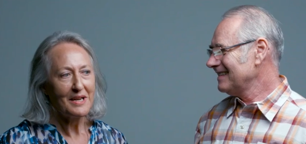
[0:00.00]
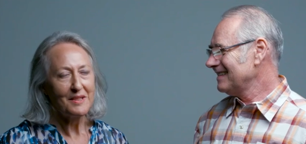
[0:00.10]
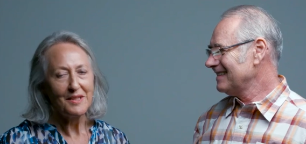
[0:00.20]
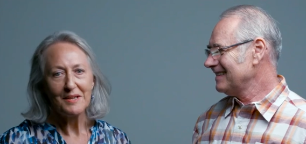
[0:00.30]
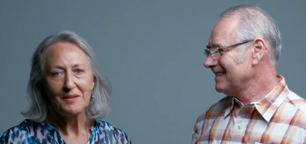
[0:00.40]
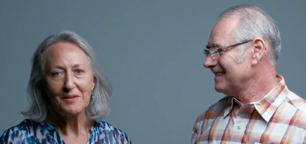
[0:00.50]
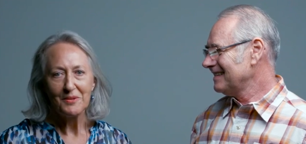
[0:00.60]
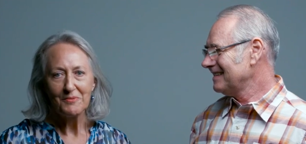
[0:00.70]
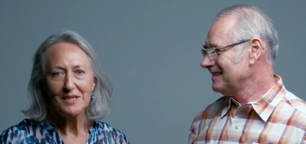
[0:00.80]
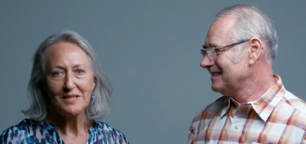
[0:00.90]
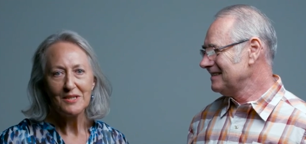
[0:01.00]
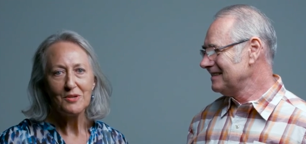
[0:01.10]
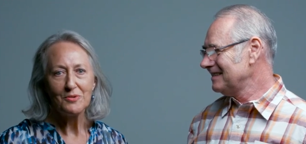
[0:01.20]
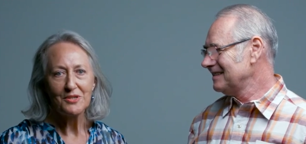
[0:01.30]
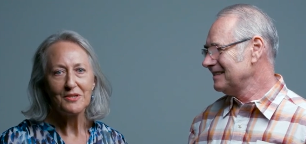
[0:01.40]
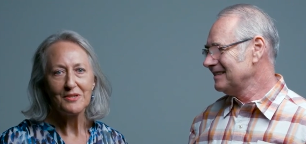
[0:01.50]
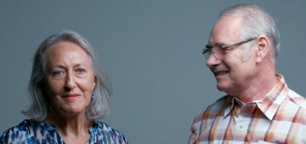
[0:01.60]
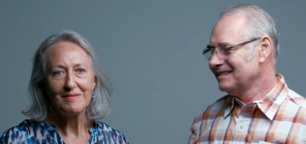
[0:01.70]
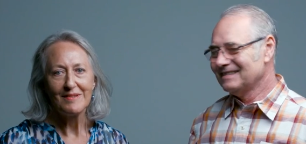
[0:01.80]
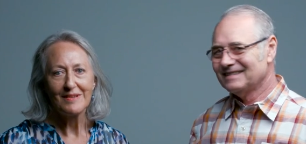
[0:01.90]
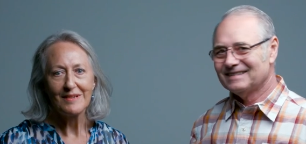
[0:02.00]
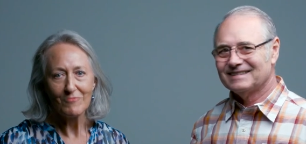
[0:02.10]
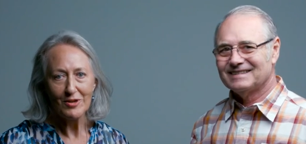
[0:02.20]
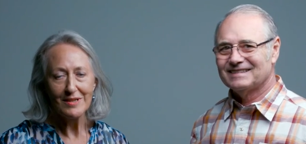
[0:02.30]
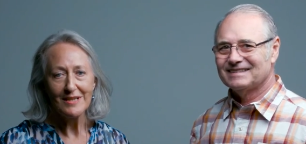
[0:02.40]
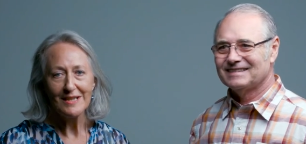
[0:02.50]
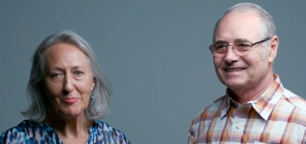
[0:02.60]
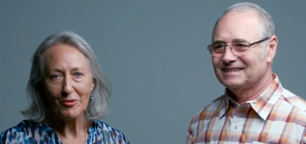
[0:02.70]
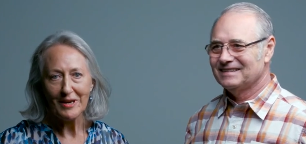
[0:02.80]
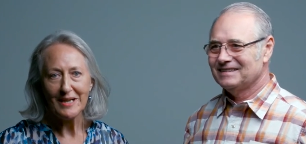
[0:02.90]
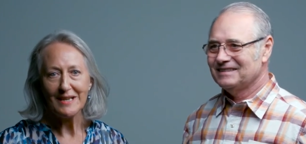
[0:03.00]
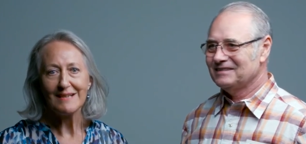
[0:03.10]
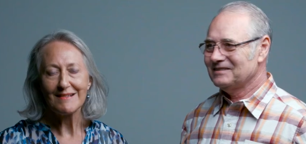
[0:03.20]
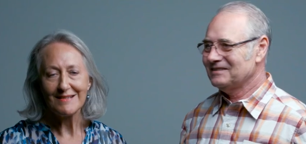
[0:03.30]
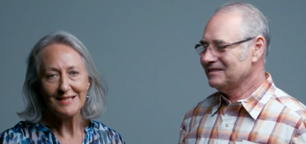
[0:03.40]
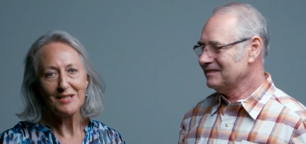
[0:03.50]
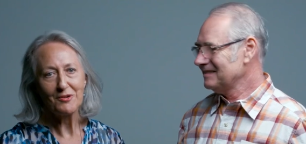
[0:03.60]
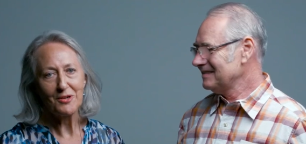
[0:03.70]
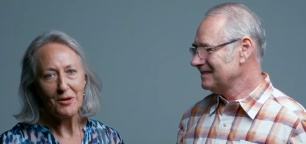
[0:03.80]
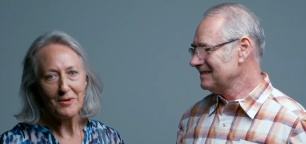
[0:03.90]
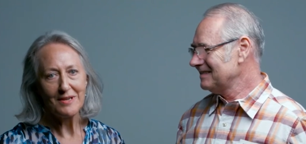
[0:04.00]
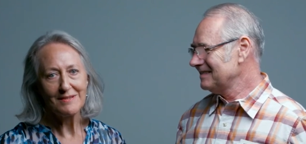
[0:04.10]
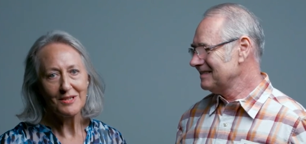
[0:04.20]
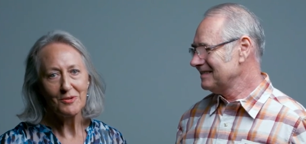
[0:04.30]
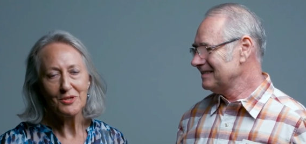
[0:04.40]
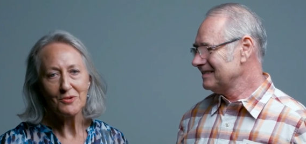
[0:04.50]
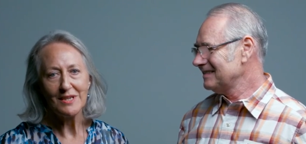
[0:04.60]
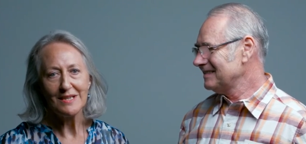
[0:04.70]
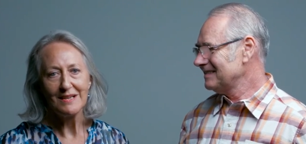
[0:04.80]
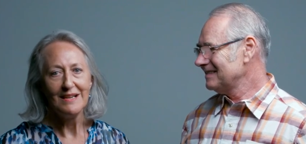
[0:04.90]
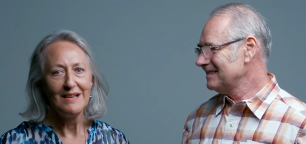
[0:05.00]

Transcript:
Speaker 1: I think the reason you should really pray and consider going to the retreat